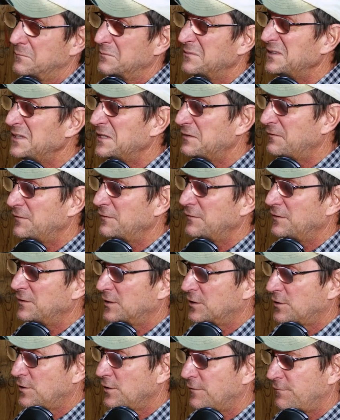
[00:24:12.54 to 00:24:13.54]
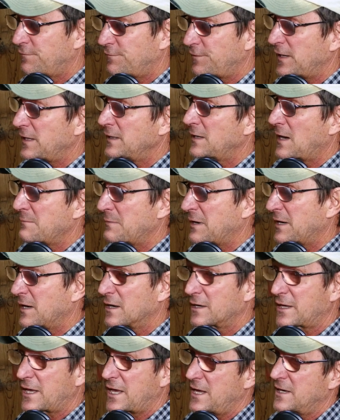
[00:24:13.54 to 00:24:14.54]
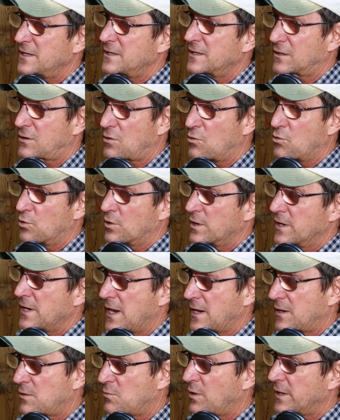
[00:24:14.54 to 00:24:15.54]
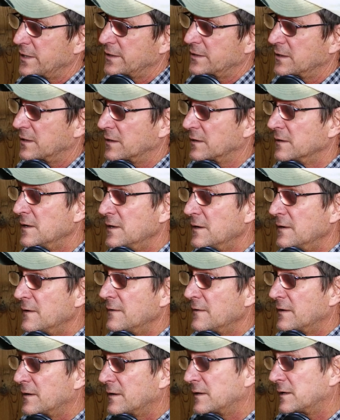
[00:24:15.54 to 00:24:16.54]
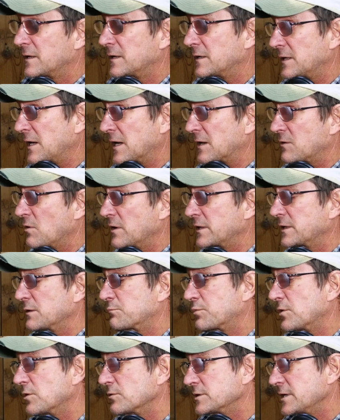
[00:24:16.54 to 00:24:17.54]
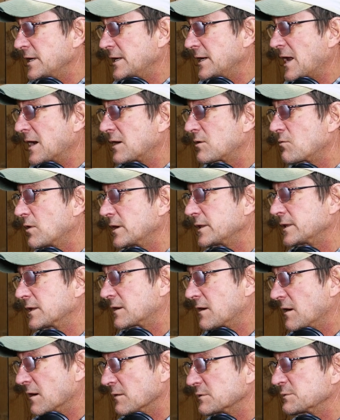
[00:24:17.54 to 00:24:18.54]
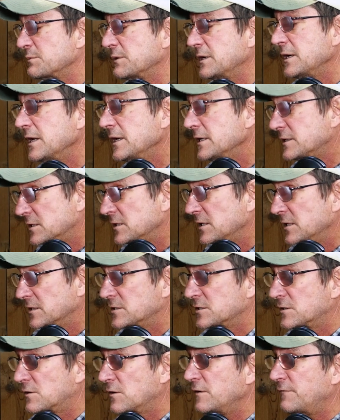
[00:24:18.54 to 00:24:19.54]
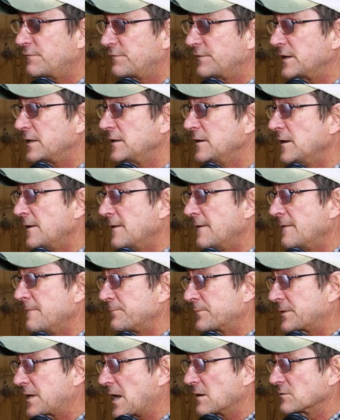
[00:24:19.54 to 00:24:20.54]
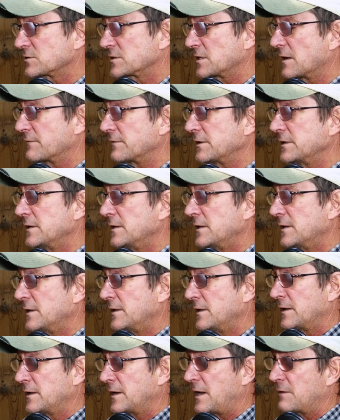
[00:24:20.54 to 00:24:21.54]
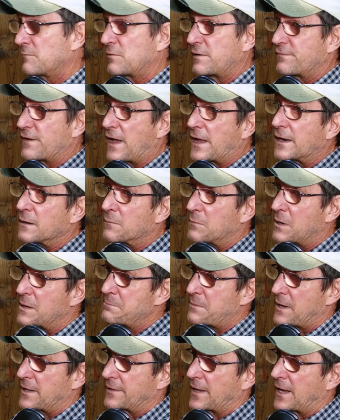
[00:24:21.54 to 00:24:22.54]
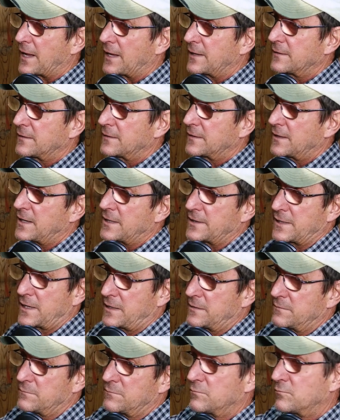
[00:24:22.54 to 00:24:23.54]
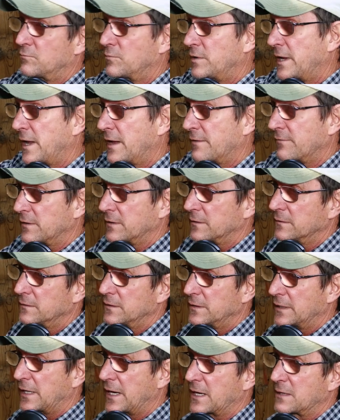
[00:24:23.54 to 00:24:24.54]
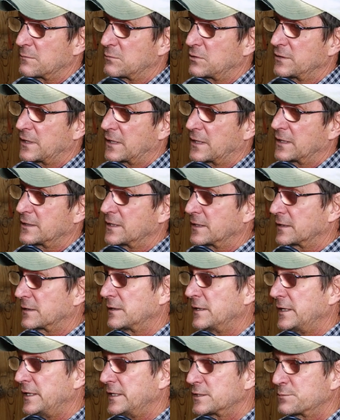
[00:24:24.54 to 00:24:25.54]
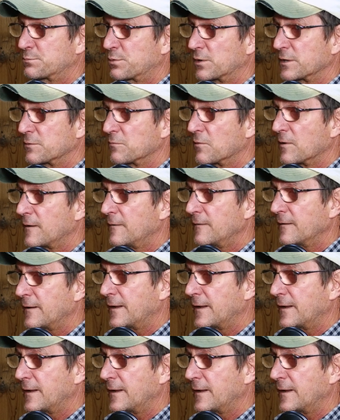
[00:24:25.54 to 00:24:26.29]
feed, yeah. good feed. I mean, akin to corn, not quite the right. uh, not quite the protein, not quite the carbs, but it's, it's good feed. Mm-hmm. Cows love it. And we fatten them up on that. And then we have a, an animal that I think eats pretty well.